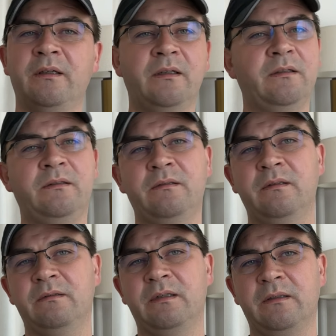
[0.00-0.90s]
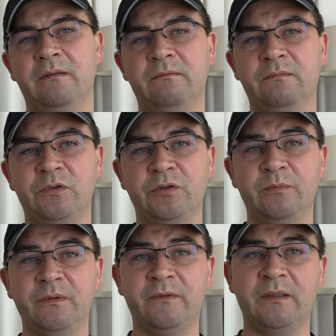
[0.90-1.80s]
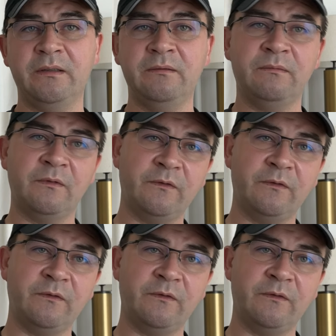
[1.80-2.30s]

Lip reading: and you should be fine